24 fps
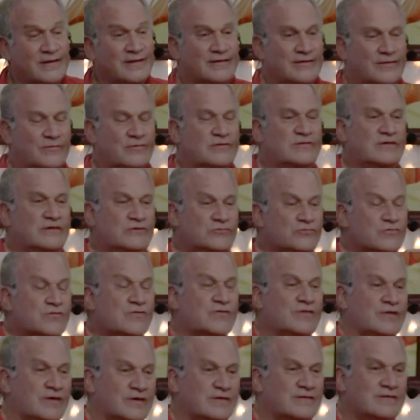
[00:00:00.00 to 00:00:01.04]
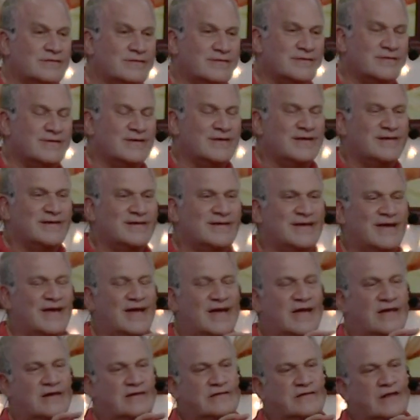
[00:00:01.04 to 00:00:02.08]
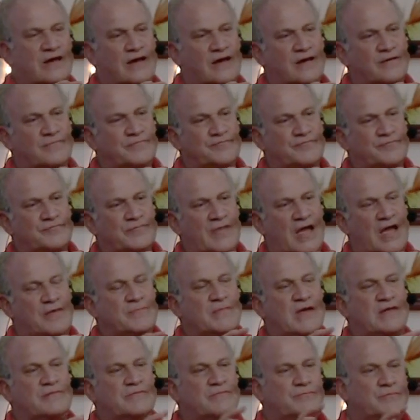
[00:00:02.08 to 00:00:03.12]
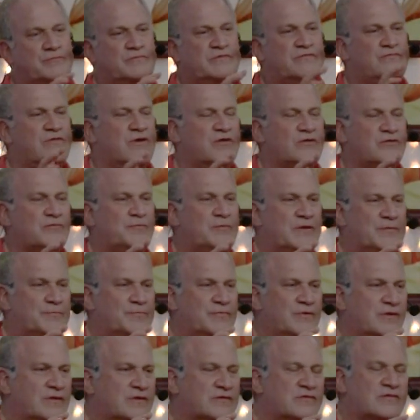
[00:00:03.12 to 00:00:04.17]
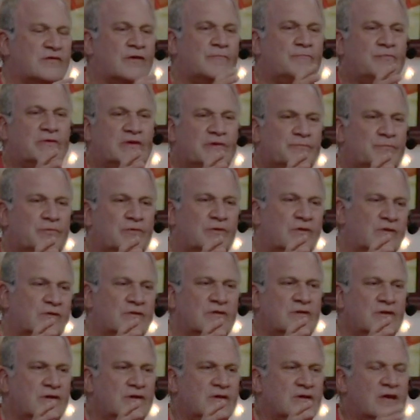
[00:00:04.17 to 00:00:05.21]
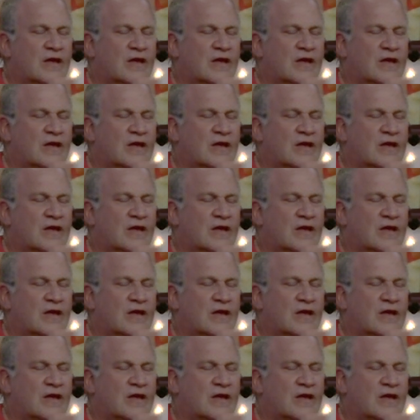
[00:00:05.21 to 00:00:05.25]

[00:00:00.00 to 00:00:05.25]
It was interesting. And I met the various people, and some people,